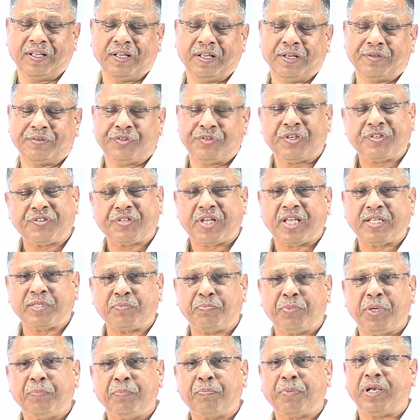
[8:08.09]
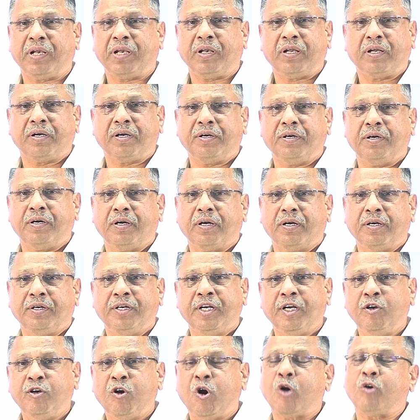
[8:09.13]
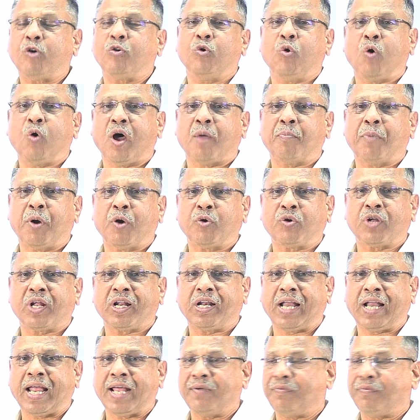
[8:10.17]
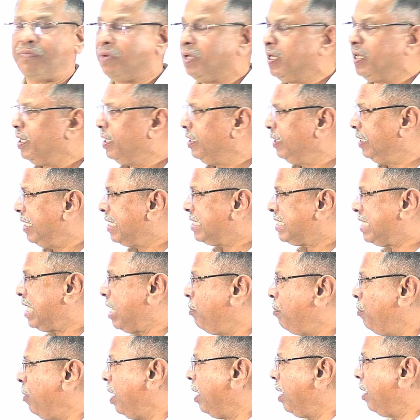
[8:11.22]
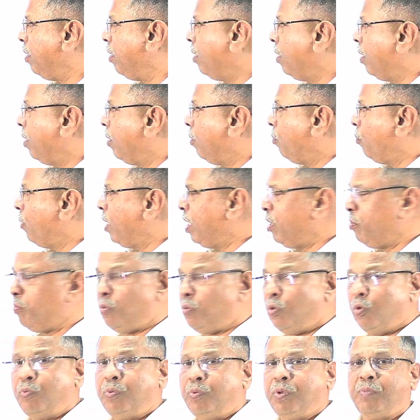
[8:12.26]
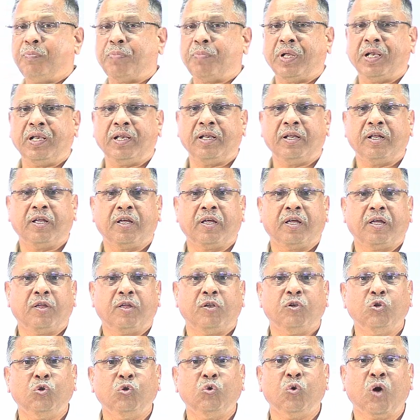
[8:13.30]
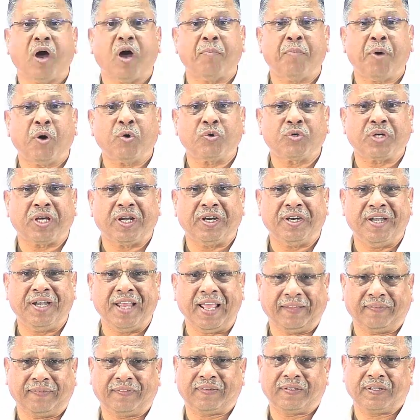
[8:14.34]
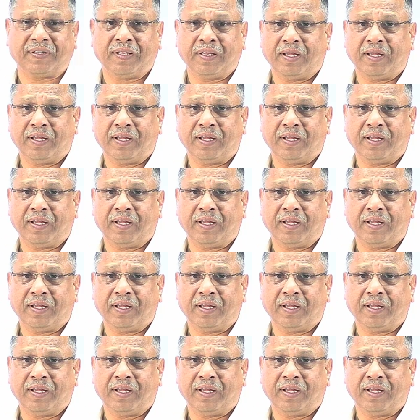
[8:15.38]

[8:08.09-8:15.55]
Just as people did not know about her life, in the same way, very few people knew about her death.